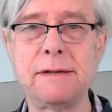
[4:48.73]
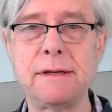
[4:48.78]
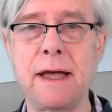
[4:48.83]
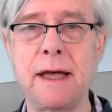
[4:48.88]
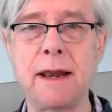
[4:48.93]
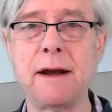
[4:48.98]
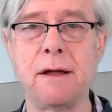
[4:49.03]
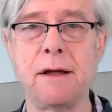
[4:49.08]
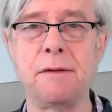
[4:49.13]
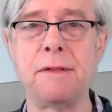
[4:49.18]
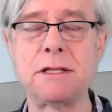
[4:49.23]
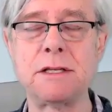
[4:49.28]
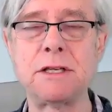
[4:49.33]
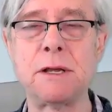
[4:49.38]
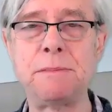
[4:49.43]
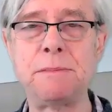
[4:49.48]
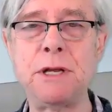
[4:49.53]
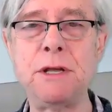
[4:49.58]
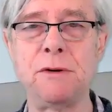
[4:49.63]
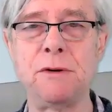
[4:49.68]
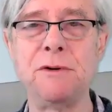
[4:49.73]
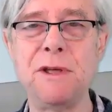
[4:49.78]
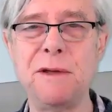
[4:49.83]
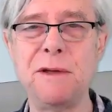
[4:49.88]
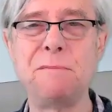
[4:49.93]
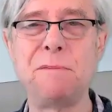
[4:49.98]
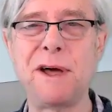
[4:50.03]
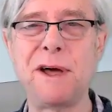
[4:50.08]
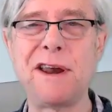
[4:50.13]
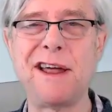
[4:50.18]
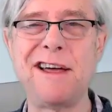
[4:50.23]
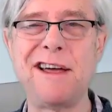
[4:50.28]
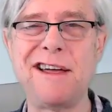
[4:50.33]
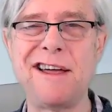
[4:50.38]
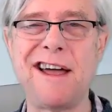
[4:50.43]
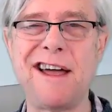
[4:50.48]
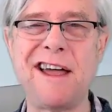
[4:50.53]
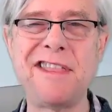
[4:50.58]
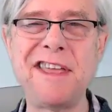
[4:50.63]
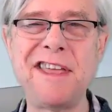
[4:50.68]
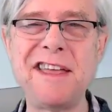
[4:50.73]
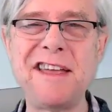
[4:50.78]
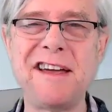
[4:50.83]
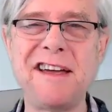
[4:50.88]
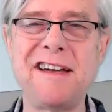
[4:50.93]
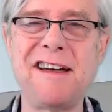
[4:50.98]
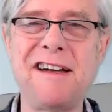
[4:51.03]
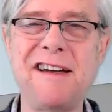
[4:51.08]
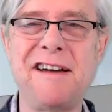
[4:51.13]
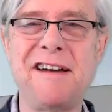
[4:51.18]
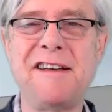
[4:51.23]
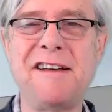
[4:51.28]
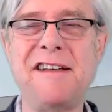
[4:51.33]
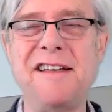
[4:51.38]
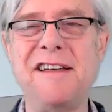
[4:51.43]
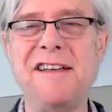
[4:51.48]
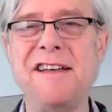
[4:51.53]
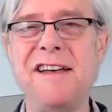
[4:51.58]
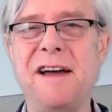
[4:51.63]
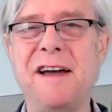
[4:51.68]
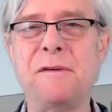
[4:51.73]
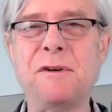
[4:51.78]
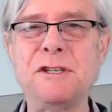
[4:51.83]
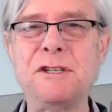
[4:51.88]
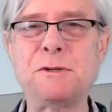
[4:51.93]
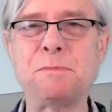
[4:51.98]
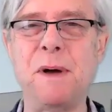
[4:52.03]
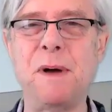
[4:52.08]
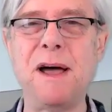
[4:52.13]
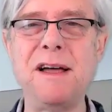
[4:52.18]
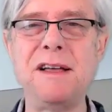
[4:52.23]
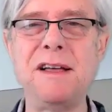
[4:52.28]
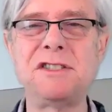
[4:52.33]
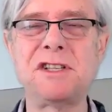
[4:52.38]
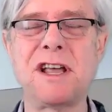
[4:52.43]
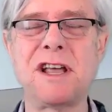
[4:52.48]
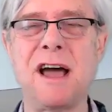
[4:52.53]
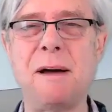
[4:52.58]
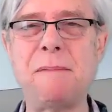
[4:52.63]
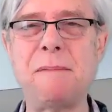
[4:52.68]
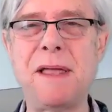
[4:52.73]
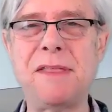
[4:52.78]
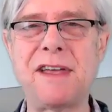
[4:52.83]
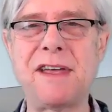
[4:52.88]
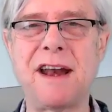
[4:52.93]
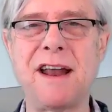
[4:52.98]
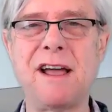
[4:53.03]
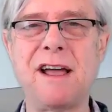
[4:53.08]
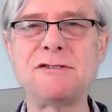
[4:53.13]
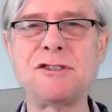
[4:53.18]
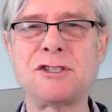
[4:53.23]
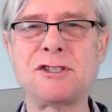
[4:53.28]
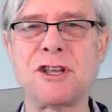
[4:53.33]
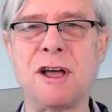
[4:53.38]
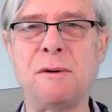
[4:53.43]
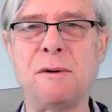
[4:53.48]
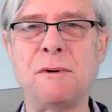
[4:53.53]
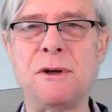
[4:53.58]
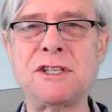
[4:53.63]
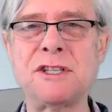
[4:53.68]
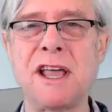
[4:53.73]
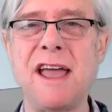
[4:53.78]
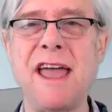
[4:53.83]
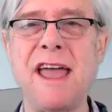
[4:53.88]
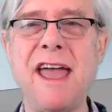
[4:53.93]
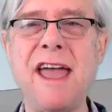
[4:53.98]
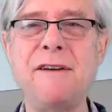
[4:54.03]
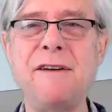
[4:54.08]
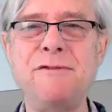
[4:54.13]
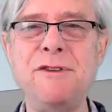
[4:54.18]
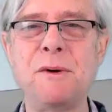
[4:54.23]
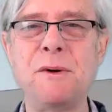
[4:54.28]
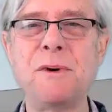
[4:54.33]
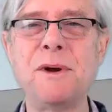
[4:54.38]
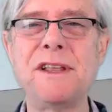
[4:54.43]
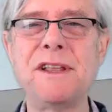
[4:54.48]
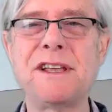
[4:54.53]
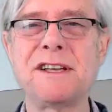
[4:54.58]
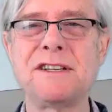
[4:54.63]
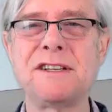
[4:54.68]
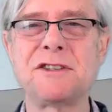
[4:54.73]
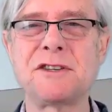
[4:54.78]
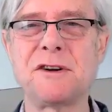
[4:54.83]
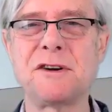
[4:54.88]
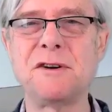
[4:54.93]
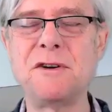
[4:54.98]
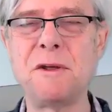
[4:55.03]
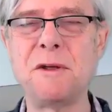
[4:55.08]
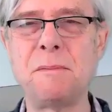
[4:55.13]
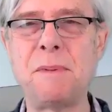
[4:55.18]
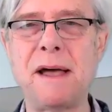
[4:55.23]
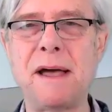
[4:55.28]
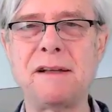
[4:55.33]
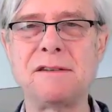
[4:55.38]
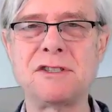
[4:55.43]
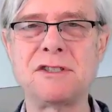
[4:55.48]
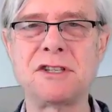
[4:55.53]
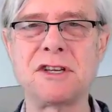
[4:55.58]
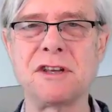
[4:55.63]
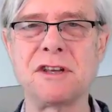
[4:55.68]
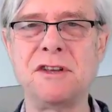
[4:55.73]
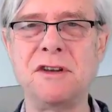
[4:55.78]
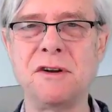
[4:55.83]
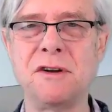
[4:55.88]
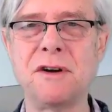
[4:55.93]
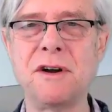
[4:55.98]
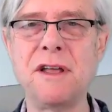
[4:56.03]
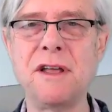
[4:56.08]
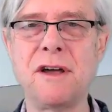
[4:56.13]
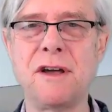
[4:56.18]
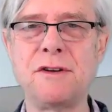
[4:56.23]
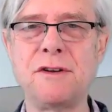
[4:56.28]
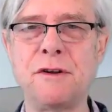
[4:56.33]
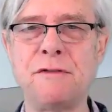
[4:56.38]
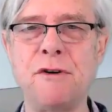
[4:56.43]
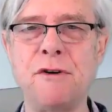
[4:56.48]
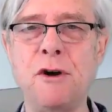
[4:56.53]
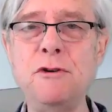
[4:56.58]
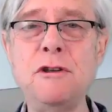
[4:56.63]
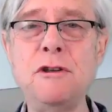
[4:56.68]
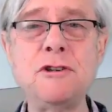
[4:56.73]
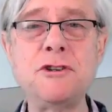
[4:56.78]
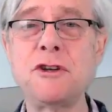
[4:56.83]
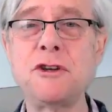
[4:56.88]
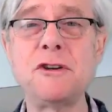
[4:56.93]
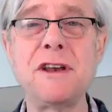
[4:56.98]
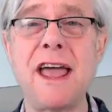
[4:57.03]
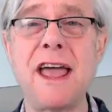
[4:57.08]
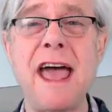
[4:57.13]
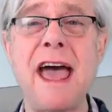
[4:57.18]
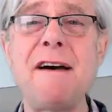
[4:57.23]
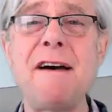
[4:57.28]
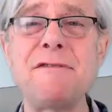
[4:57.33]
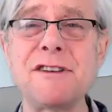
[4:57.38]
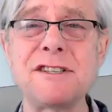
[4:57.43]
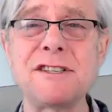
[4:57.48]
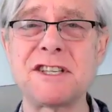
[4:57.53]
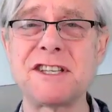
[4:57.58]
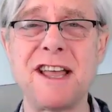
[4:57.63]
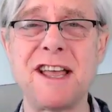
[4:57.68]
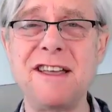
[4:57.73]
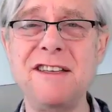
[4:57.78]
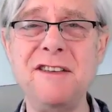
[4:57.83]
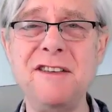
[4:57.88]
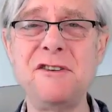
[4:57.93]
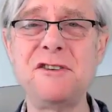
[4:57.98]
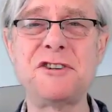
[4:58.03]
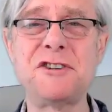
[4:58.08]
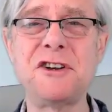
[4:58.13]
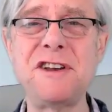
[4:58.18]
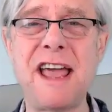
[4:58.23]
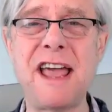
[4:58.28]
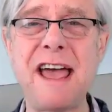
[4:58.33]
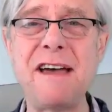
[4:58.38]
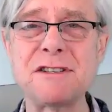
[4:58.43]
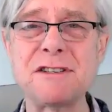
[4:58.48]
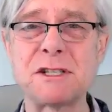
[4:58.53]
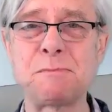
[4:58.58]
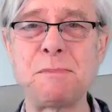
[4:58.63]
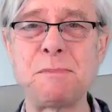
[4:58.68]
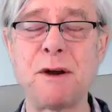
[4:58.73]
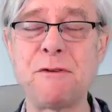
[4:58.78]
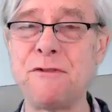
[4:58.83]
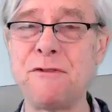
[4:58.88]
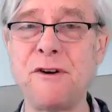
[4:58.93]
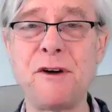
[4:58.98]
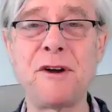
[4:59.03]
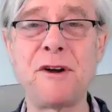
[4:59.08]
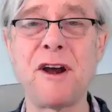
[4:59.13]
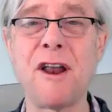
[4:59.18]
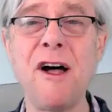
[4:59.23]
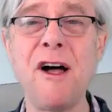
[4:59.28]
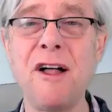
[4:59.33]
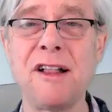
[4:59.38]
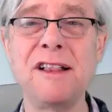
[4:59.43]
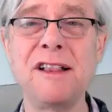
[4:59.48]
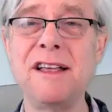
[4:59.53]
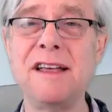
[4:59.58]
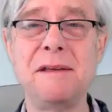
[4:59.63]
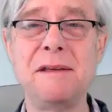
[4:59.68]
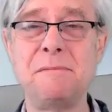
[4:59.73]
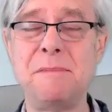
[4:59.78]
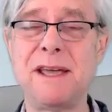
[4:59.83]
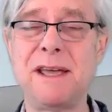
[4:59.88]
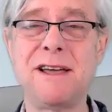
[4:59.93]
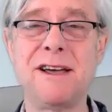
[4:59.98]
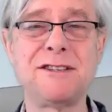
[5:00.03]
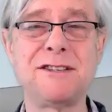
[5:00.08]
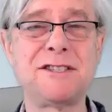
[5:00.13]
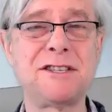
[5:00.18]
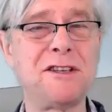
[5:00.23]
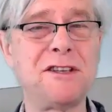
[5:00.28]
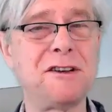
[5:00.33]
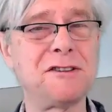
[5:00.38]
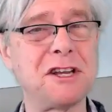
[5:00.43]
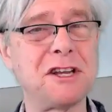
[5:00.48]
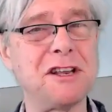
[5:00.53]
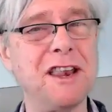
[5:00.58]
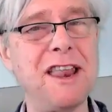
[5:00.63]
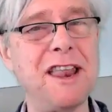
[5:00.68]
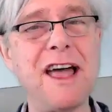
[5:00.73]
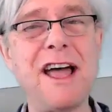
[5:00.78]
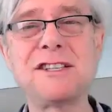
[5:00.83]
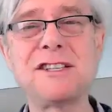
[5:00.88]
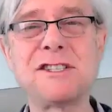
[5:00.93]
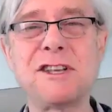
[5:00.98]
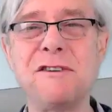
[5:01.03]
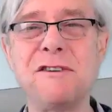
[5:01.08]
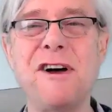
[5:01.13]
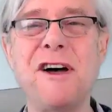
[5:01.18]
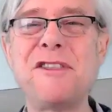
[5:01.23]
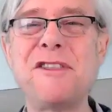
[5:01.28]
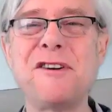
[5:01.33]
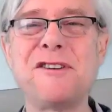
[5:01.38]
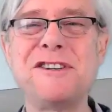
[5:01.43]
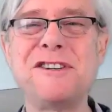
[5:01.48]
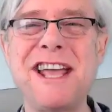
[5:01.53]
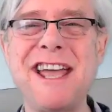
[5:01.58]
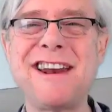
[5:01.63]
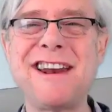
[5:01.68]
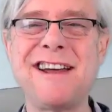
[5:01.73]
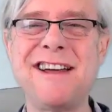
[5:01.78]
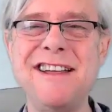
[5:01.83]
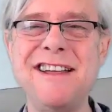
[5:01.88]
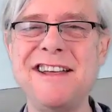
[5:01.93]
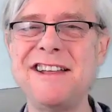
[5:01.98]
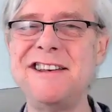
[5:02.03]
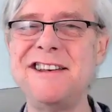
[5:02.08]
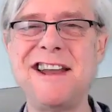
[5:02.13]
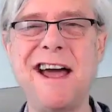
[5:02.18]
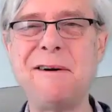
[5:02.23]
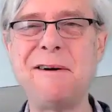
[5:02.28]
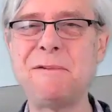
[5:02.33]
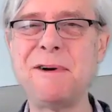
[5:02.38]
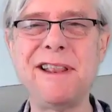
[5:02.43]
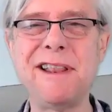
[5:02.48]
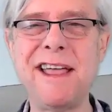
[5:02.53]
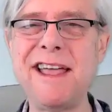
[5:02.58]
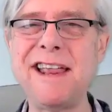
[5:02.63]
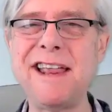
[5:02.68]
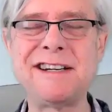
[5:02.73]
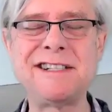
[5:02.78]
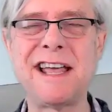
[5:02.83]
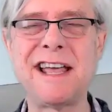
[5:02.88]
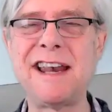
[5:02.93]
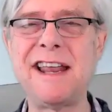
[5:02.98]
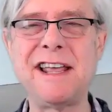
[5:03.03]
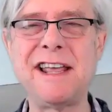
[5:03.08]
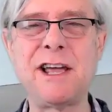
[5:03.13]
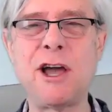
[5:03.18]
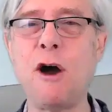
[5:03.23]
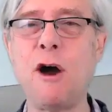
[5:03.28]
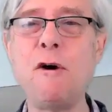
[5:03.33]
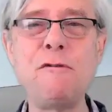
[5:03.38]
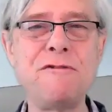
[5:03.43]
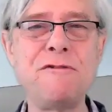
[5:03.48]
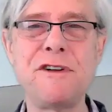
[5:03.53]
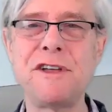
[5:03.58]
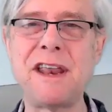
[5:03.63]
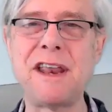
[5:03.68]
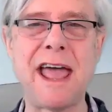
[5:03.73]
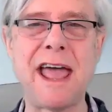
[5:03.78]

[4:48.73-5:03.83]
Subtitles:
I don't know, that's up to you. But I think a response comment that I also saw was, hey, if you're really concerned about security on your phone, you shouldn't have a smartphone at all, because there's lots of other data not related to any COVID